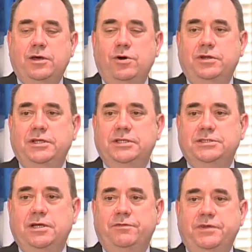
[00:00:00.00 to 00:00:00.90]
according to
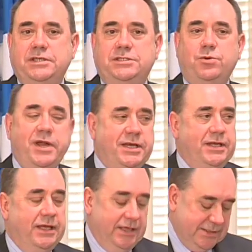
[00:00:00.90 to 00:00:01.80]
surveys,
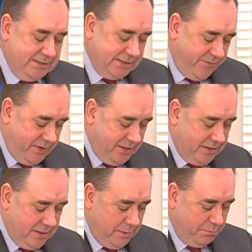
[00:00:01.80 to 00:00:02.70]
27
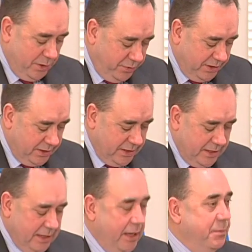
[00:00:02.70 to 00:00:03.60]
million
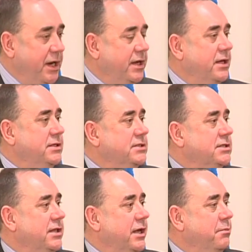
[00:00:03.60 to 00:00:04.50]
Americans
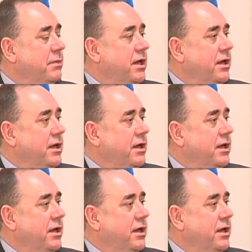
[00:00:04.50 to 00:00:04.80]
claim